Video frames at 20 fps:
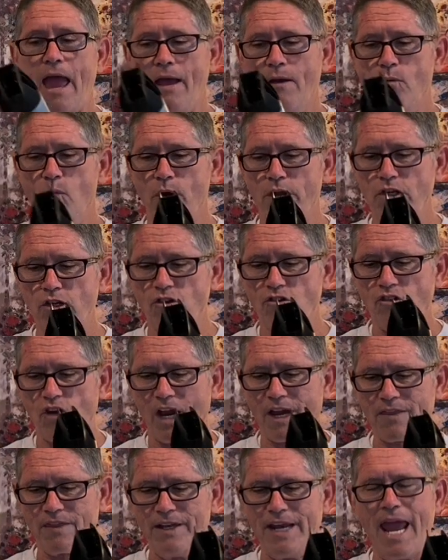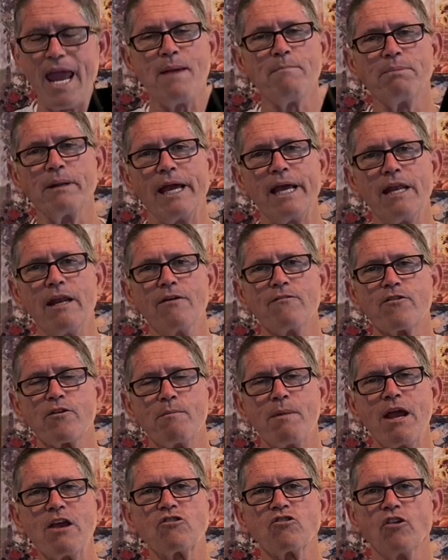when you check the nameplate
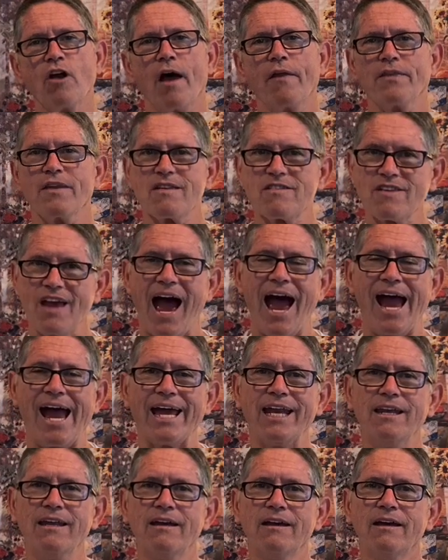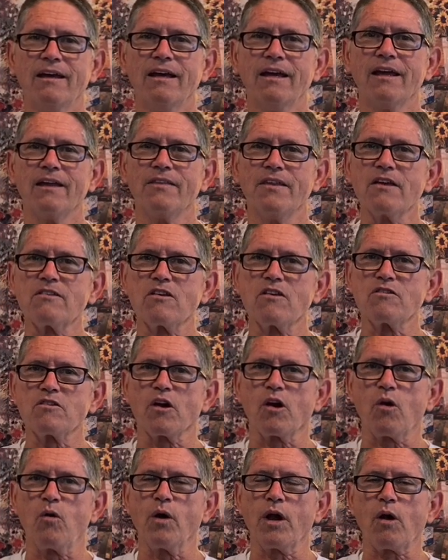information on the side, this is a
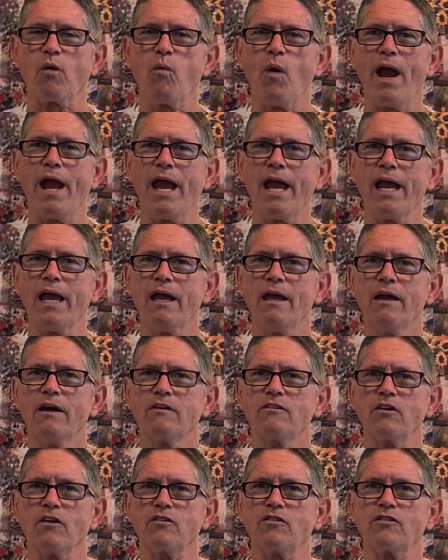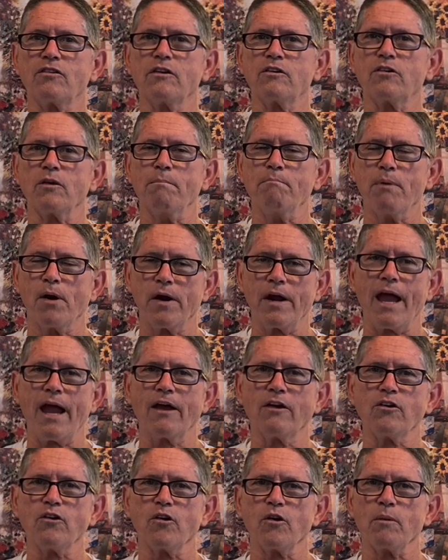quick way to burn
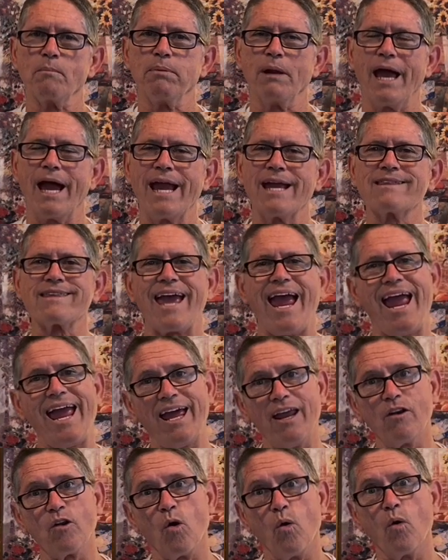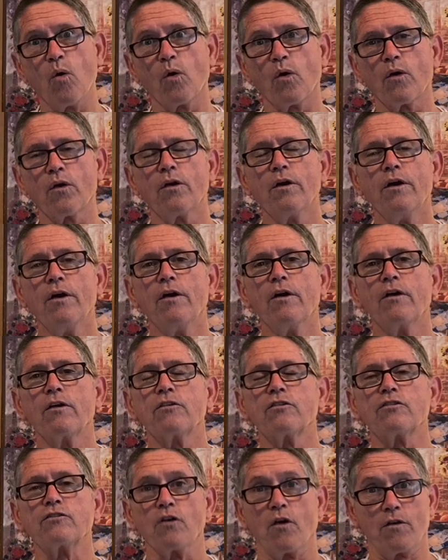out your appliance and or
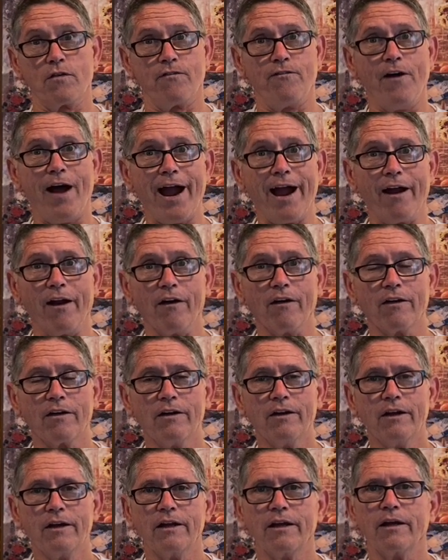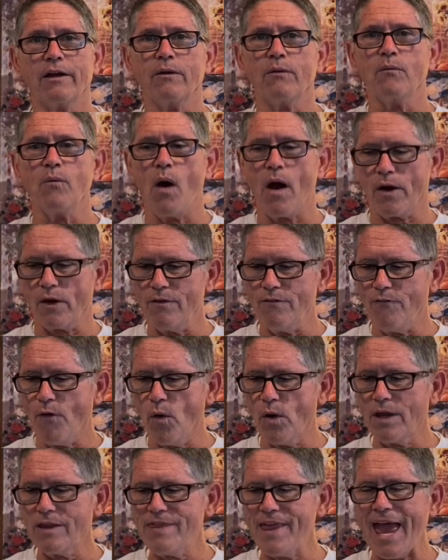start a fire. Want to
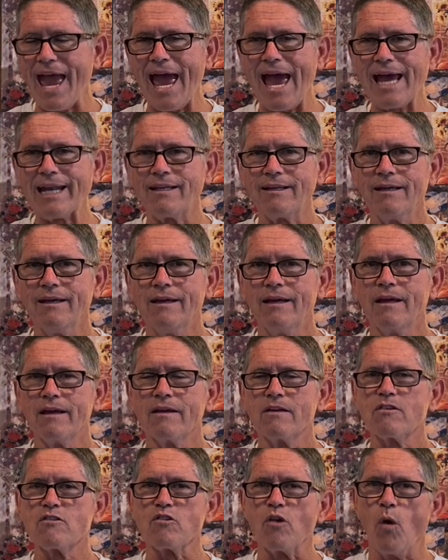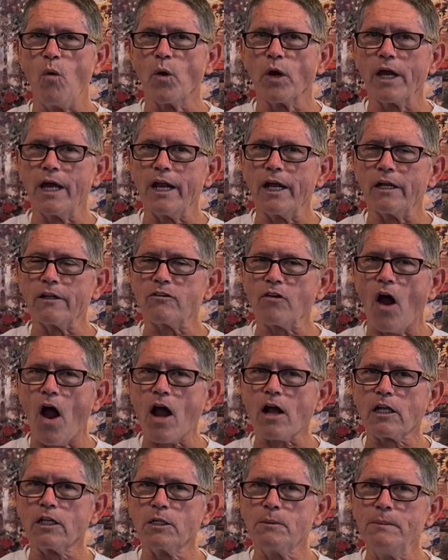avoid that? So we're going to
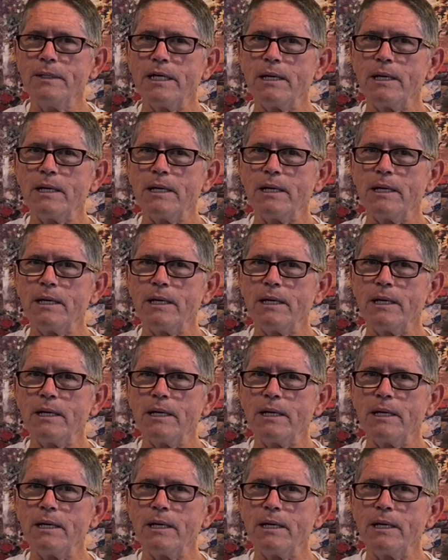talk a little bit